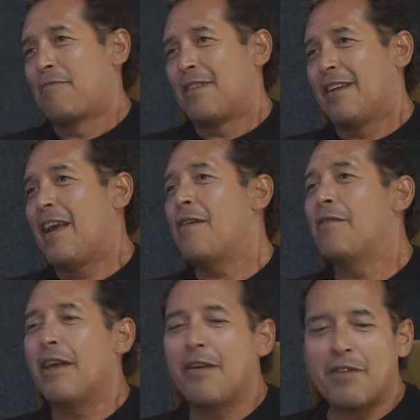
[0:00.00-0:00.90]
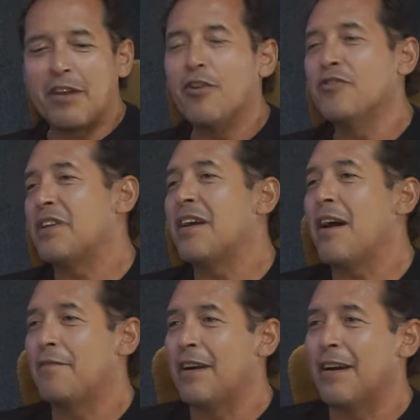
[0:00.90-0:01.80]
Every country
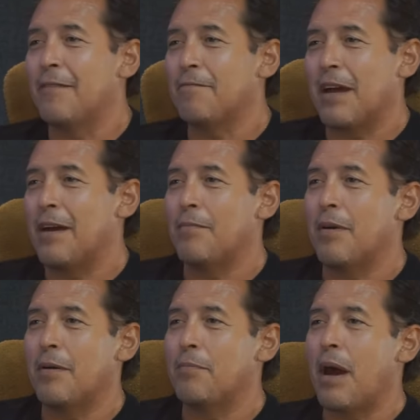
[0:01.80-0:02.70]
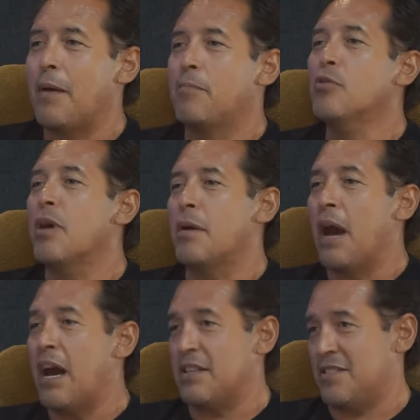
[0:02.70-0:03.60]
have a
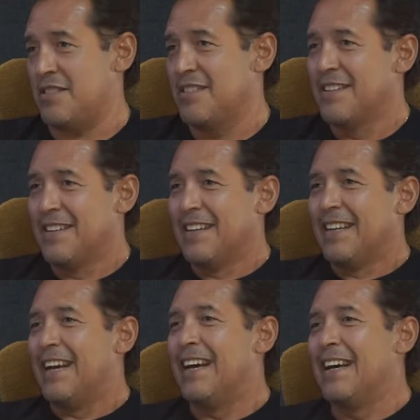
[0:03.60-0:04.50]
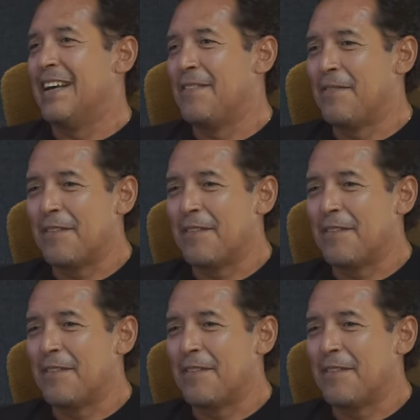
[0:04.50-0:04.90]
bus and